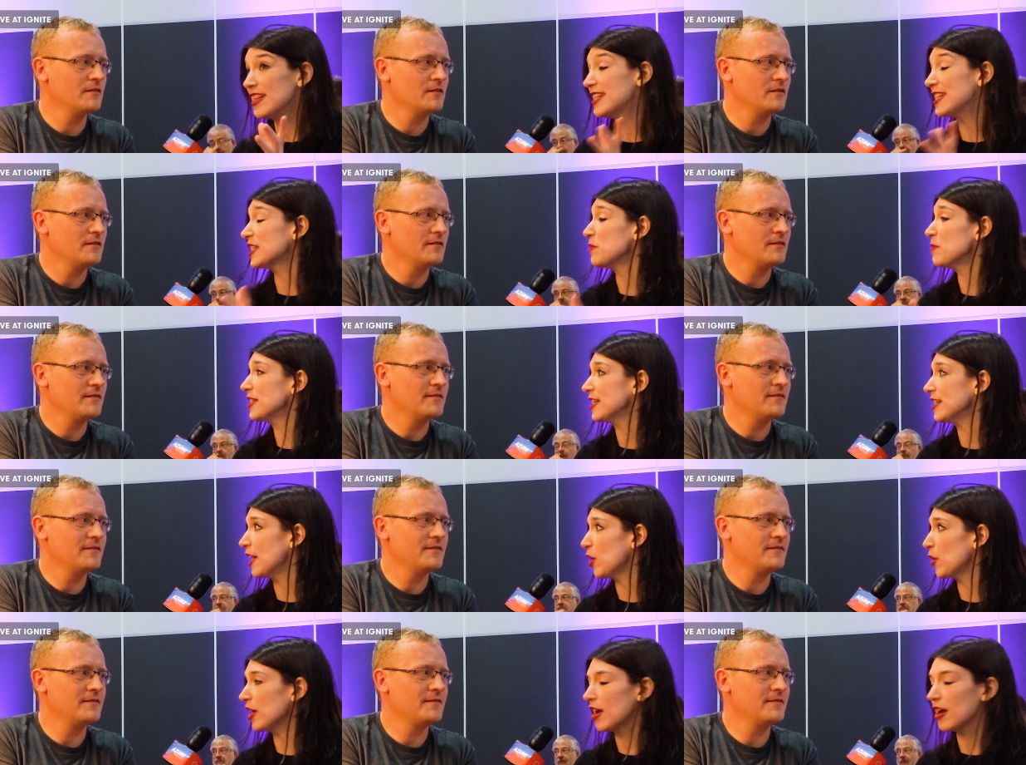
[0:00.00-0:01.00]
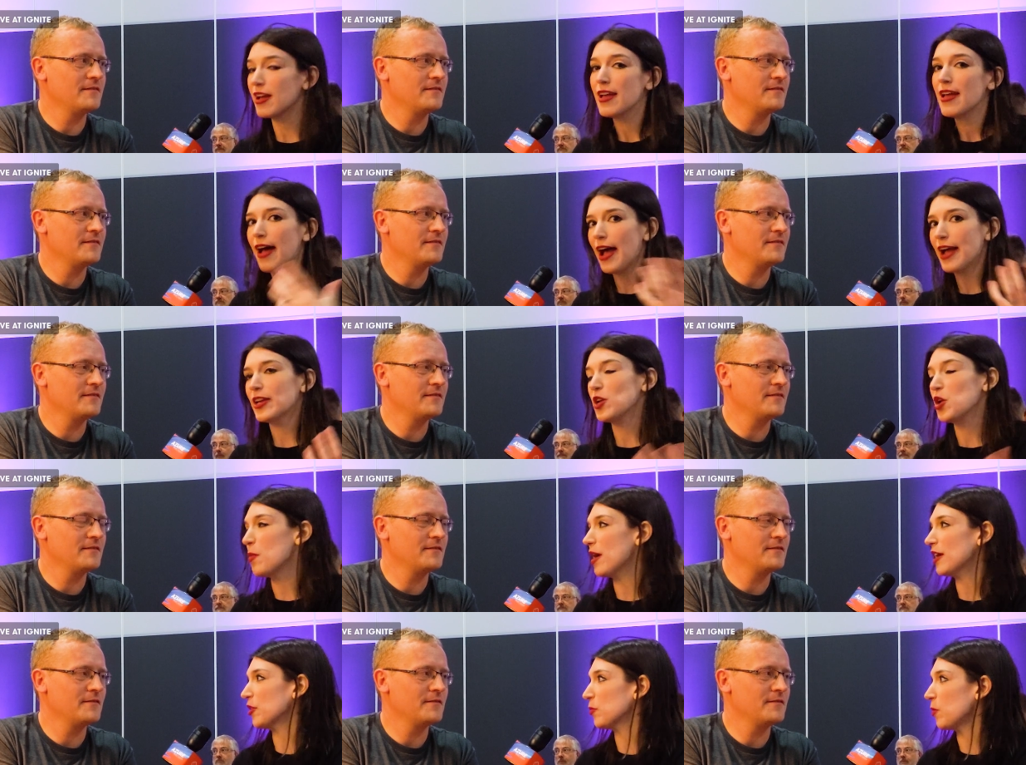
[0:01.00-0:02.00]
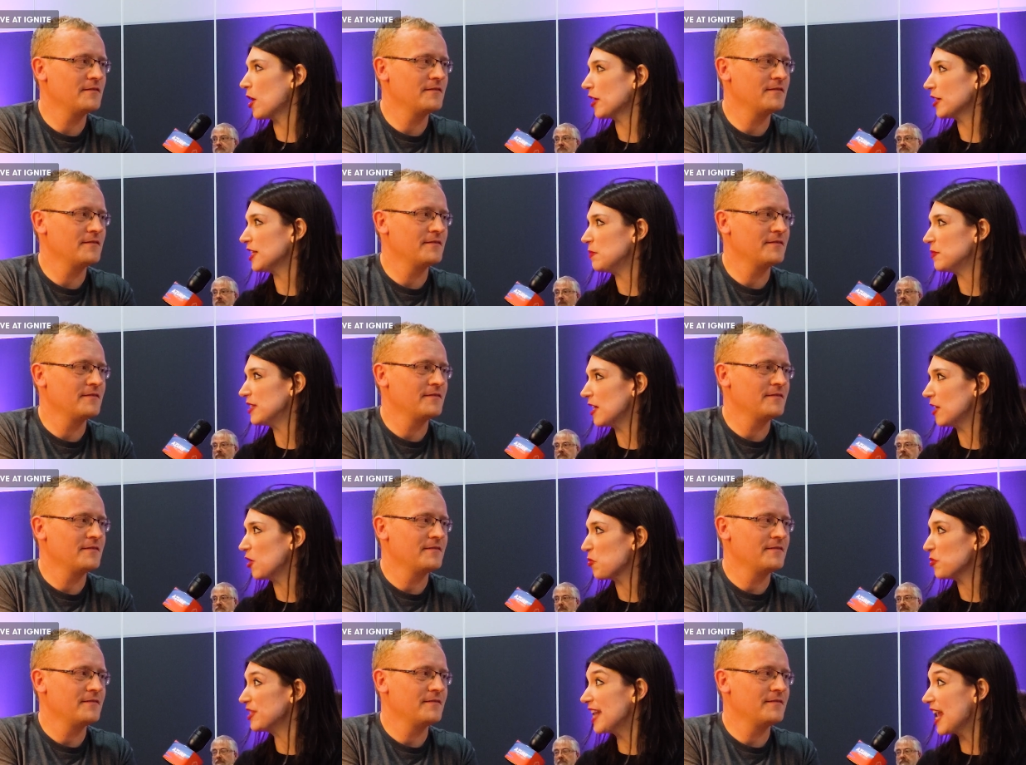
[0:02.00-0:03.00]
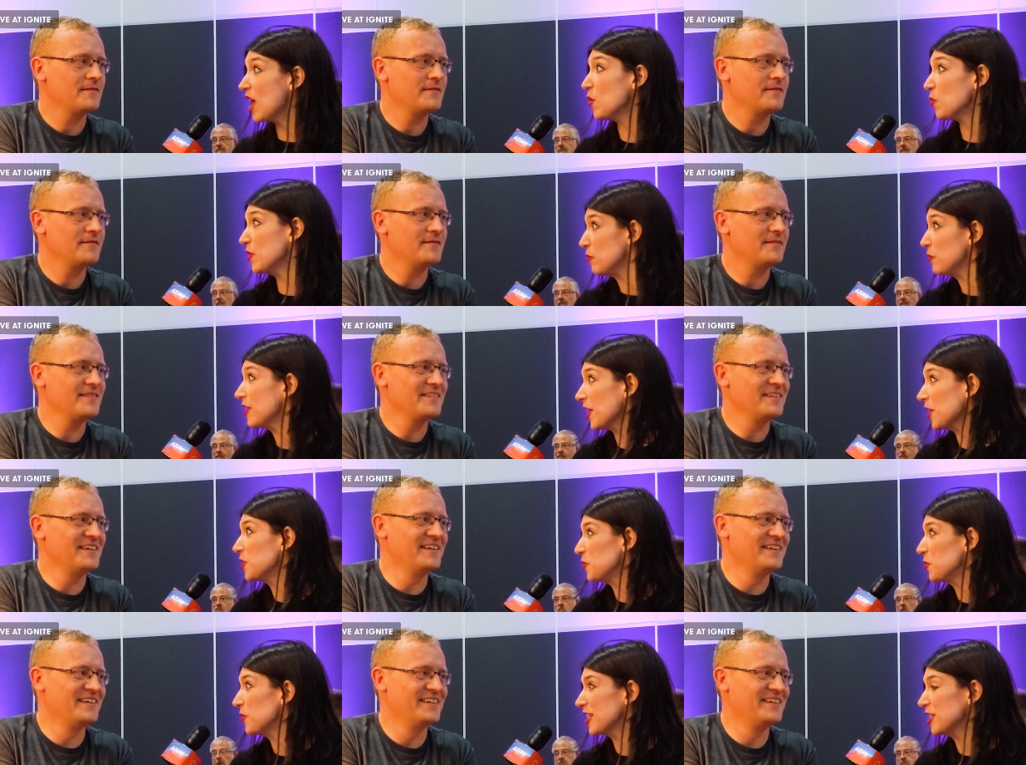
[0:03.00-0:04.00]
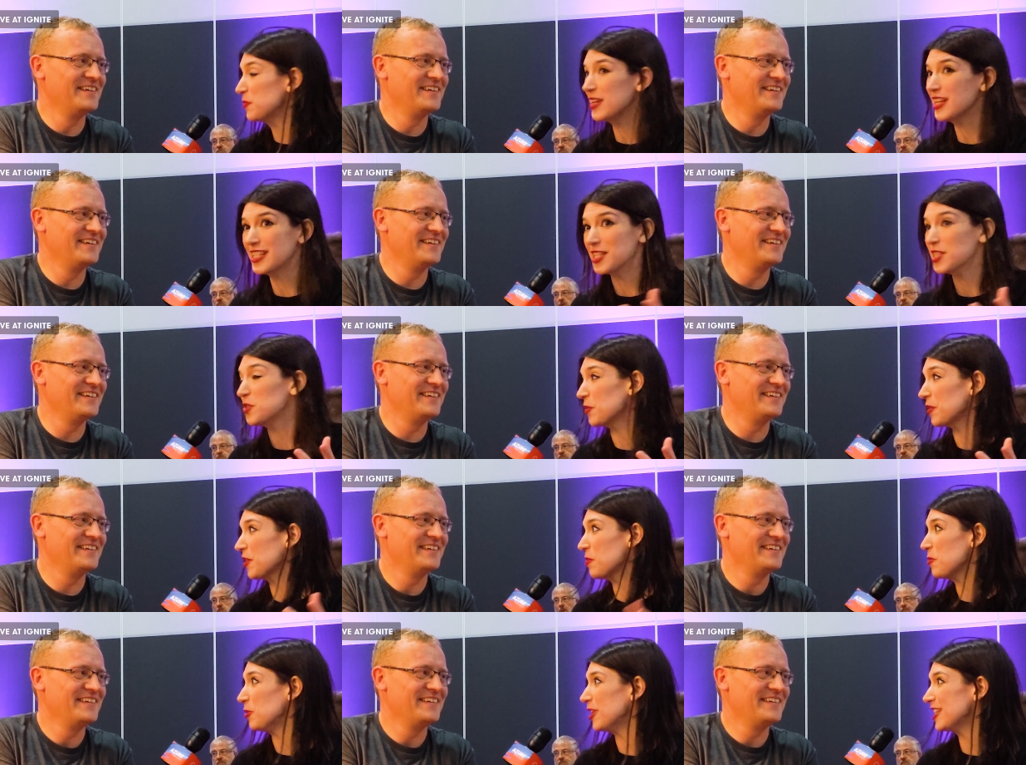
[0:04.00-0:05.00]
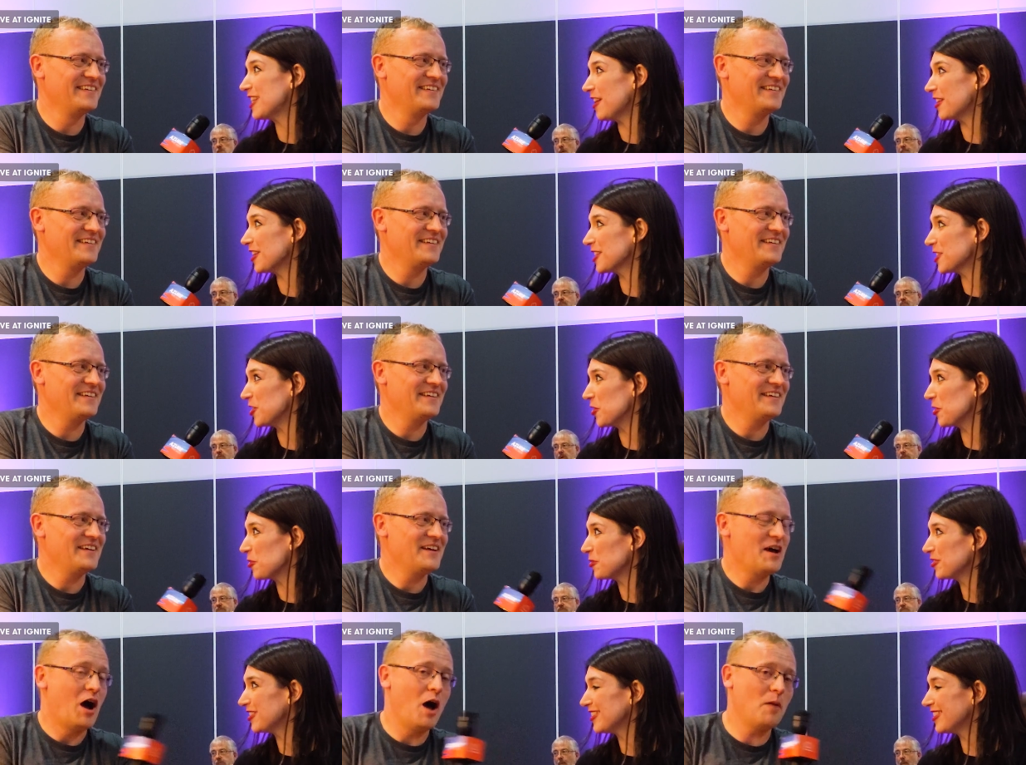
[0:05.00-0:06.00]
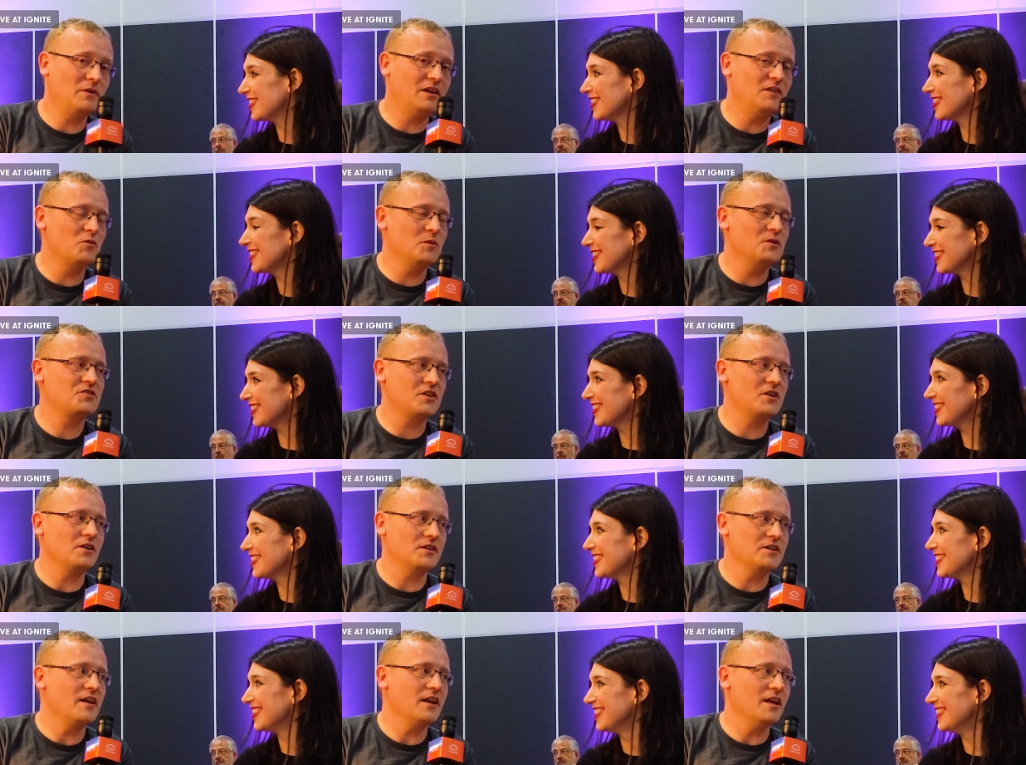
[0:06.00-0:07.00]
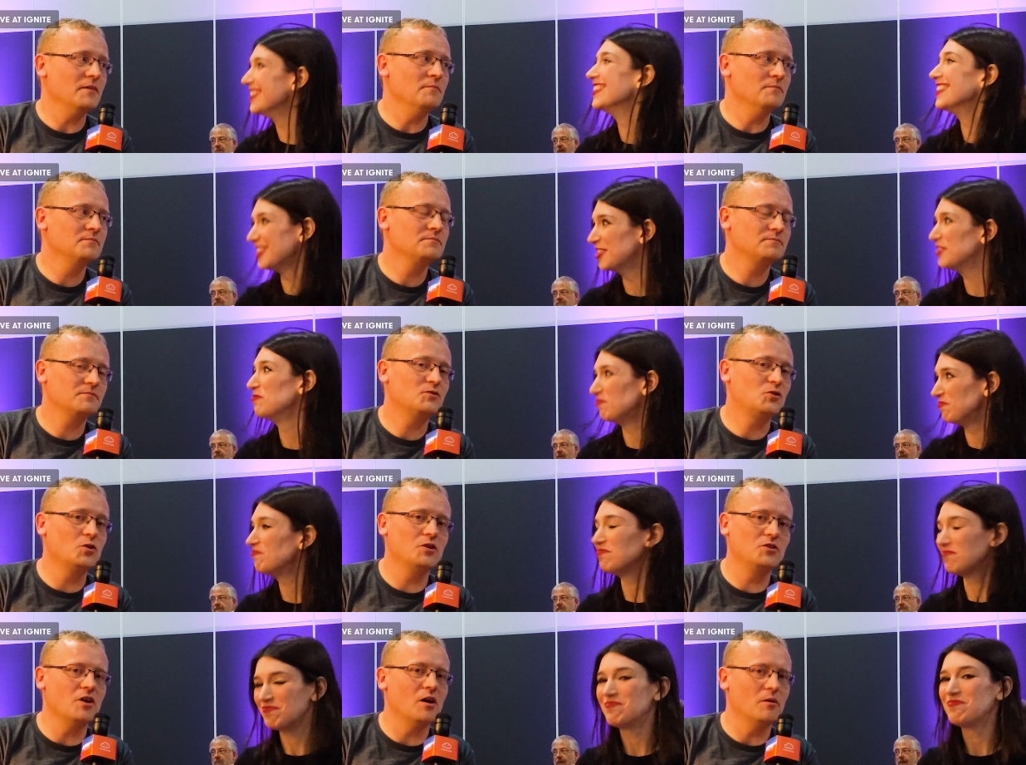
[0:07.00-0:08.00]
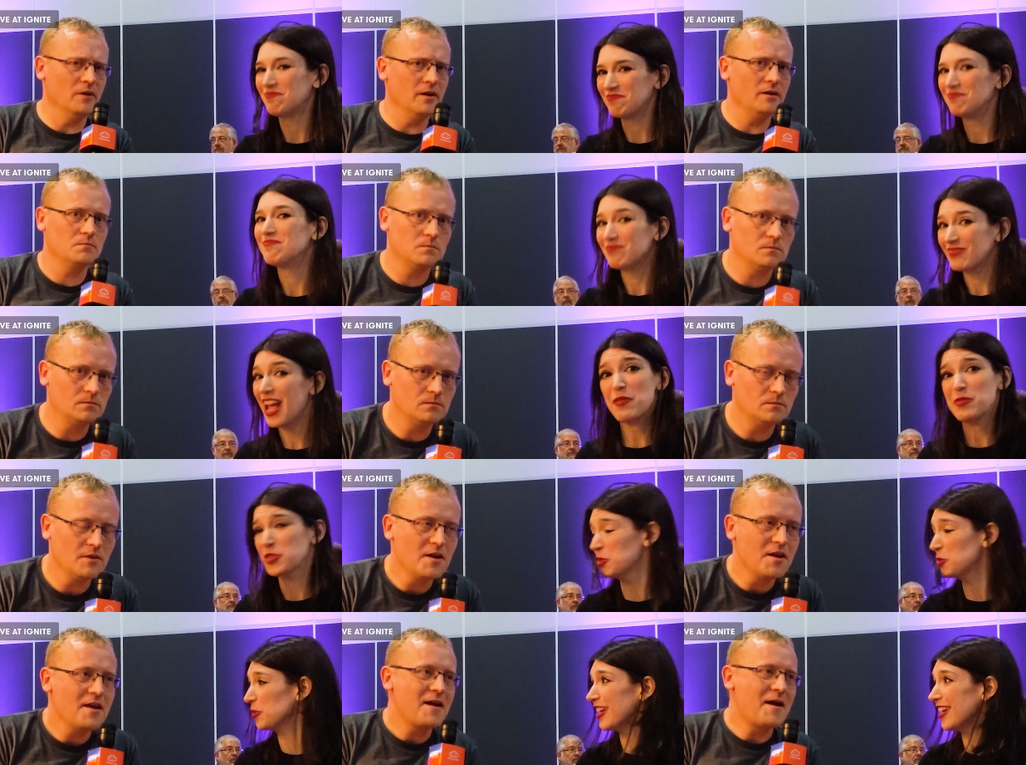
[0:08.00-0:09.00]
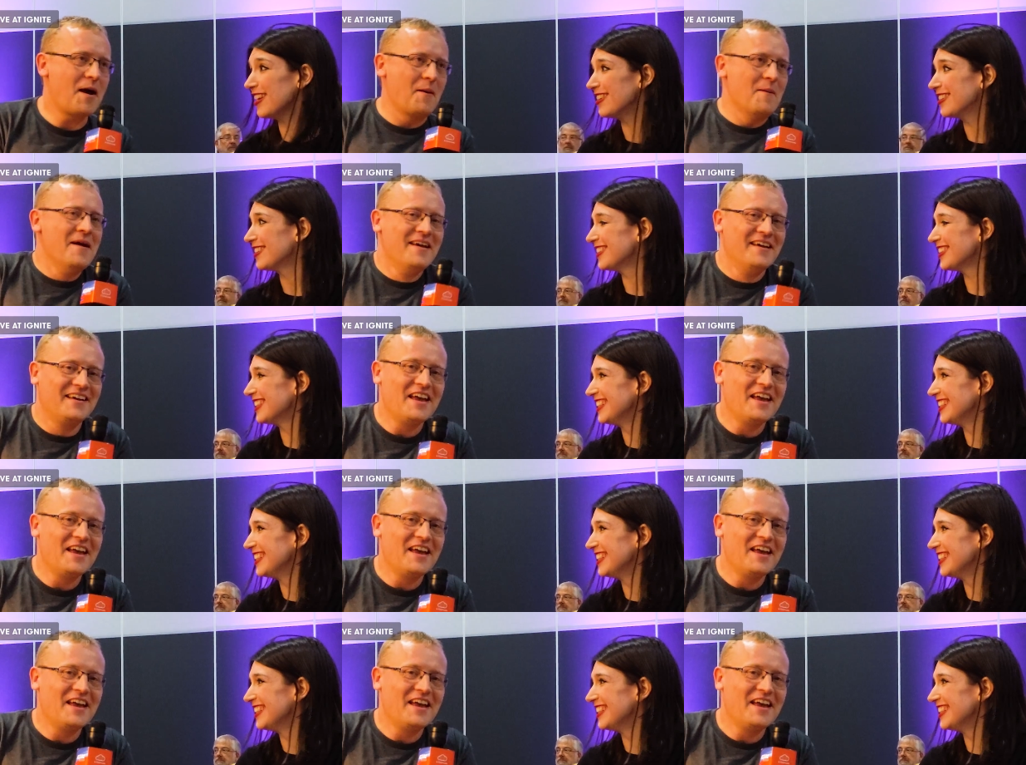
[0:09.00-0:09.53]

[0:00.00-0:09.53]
Speaker 1: this is a missing area, I can go back to the product teams and yell at them and say, hey, we, we got to do this because this is what the community is telling us to do.
Speaker 2: I believe you when you say you're going to yell at them. Do your job, right? Absolutely. Um,